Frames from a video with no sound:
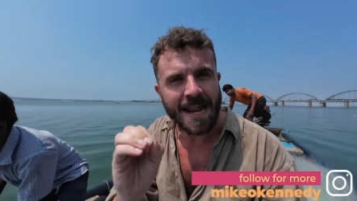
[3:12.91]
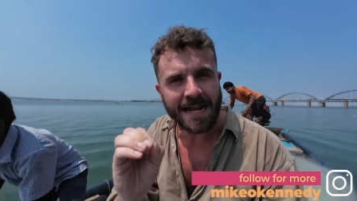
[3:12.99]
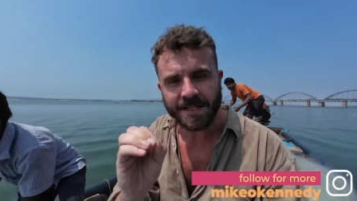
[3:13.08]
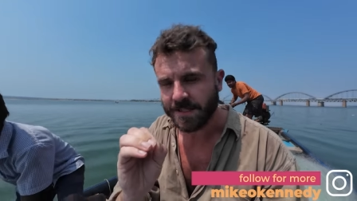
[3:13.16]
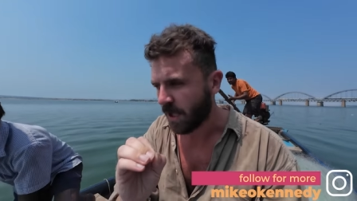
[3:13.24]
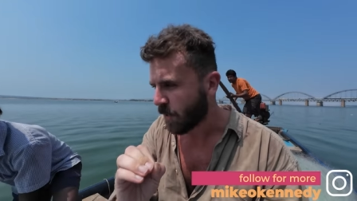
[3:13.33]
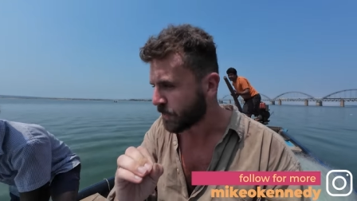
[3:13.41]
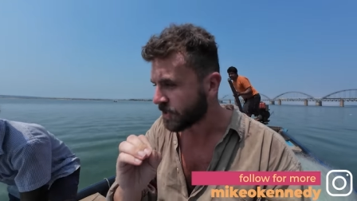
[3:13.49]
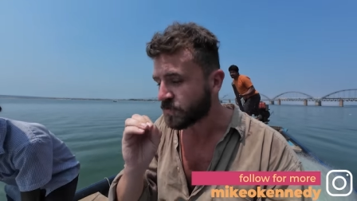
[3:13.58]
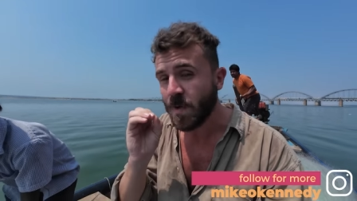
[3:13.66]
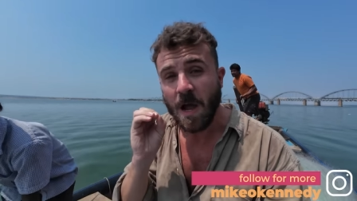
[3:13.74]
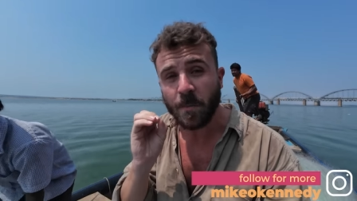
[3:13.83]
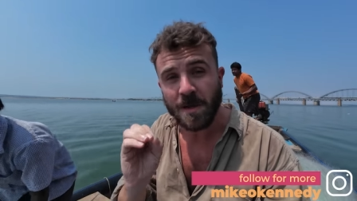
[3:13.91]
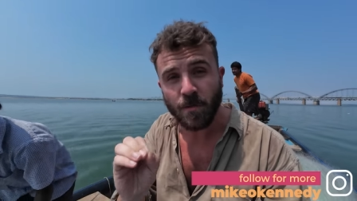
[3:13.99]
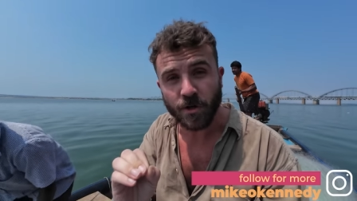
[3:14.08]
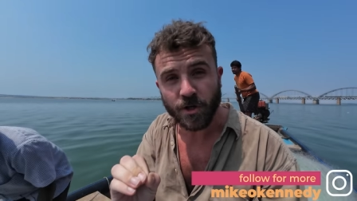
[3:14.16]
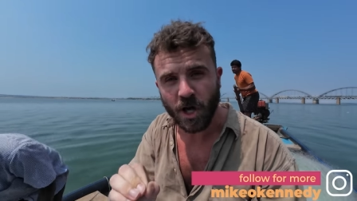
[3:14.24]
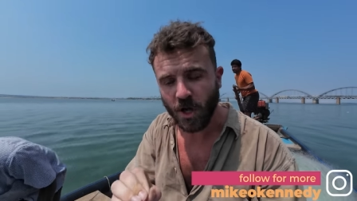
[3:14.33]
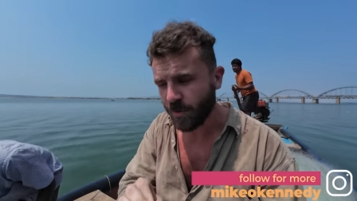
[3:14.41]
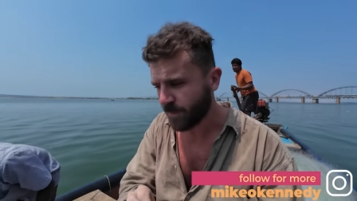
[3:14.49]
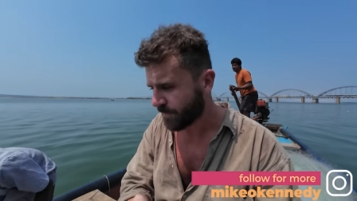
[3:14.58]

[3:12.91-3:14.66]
Lanka, which is where we want to go